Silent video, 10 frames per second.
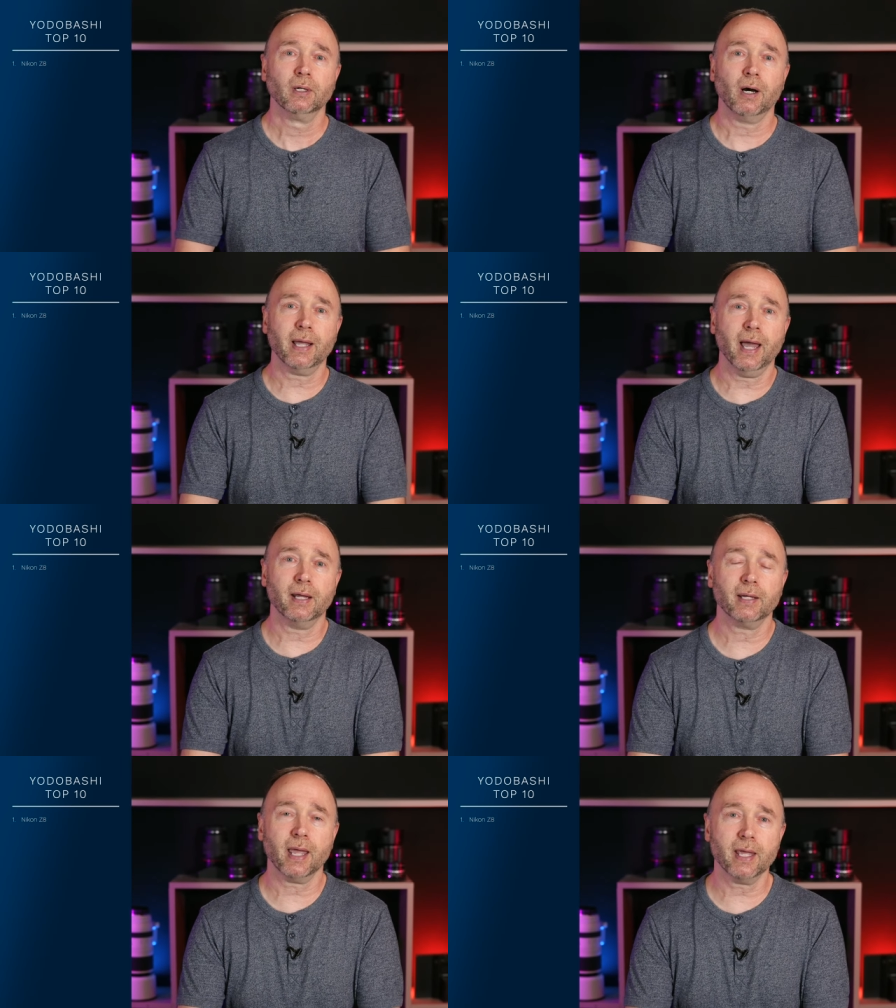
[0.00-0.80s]
I
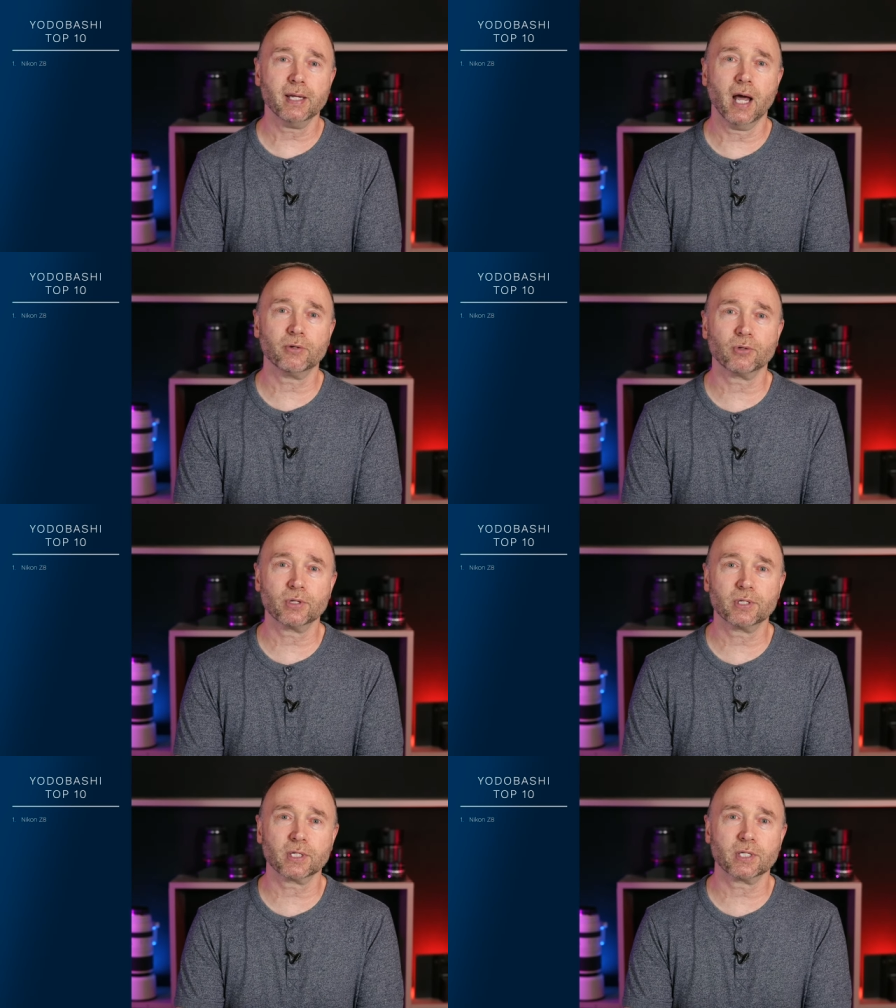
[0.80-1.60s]
had eight
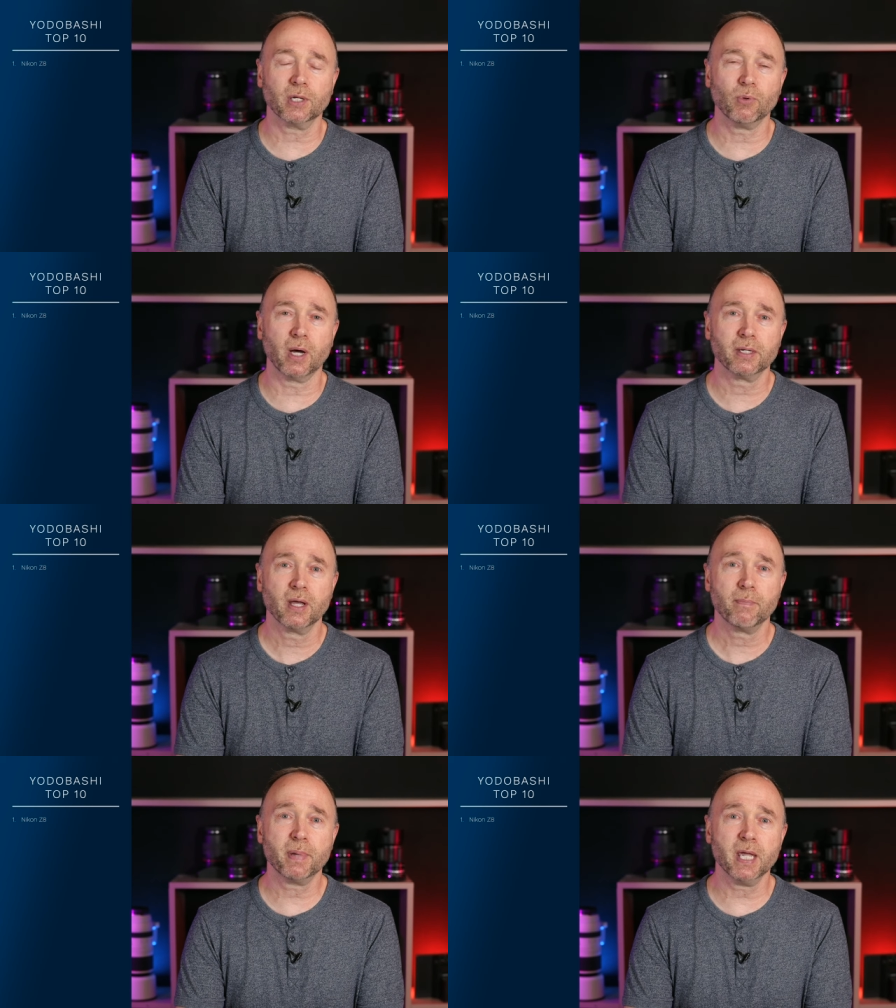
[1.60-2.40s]
hundred sixty-one
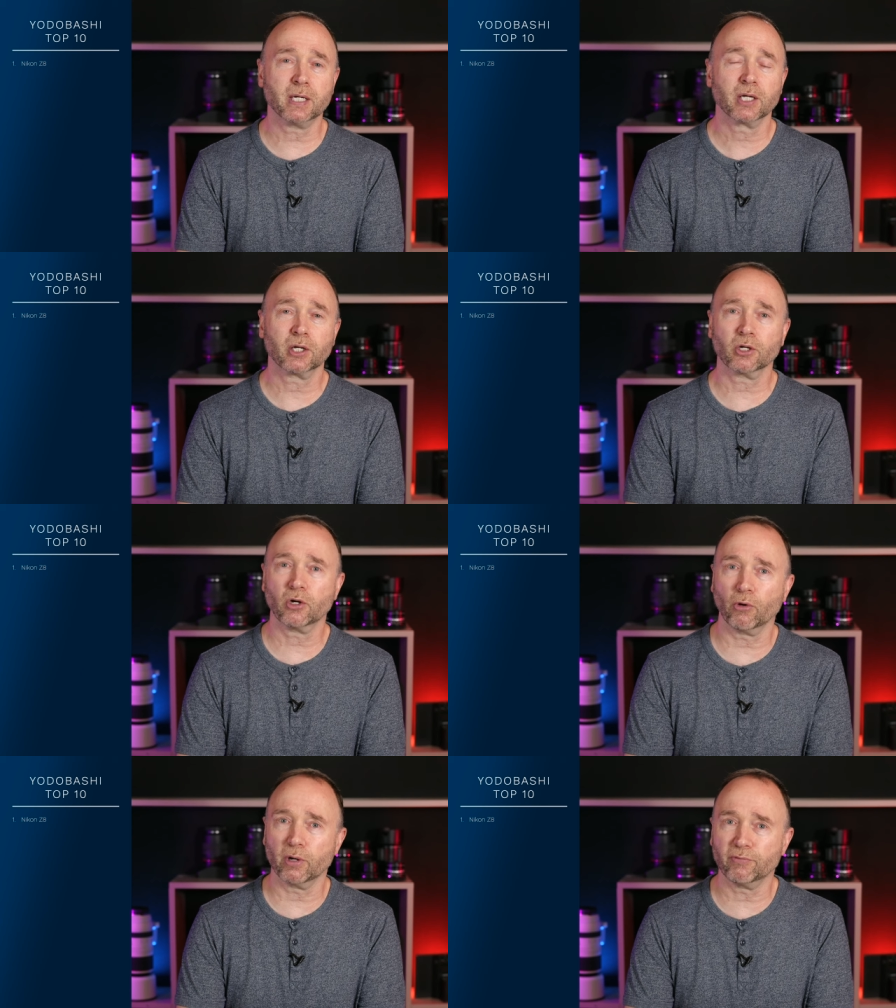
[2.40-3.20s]
peak
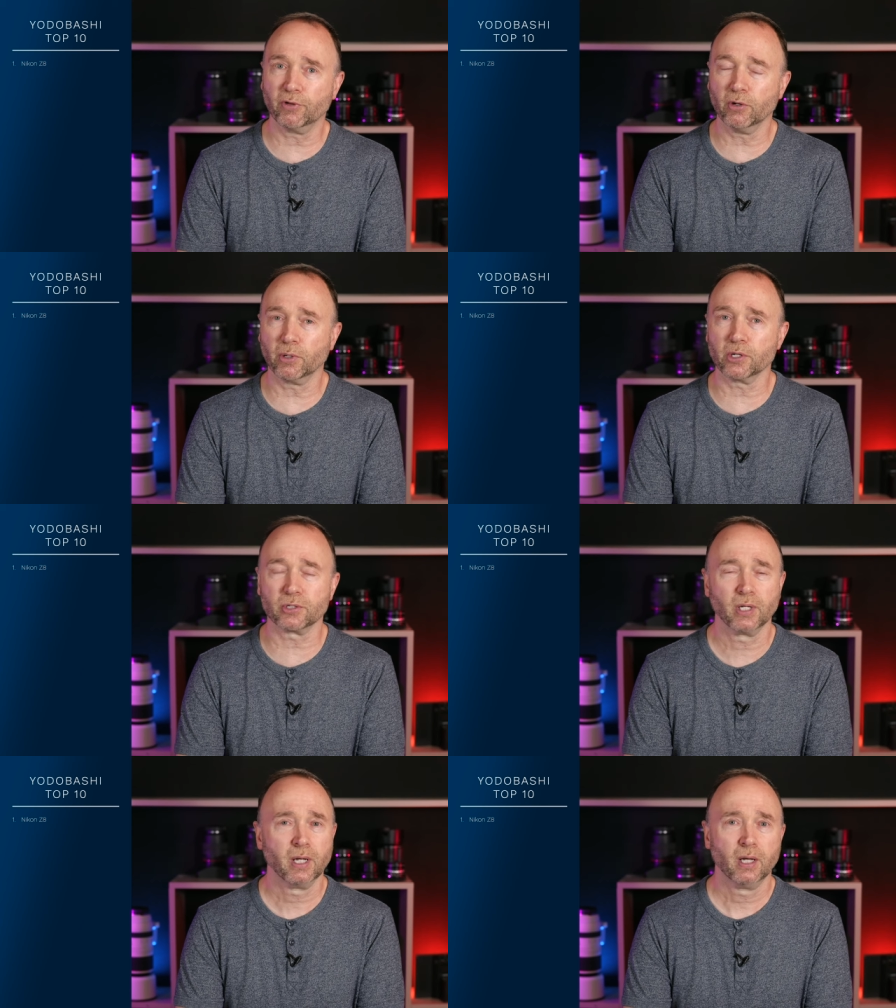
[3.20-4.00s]
concurrent viewers.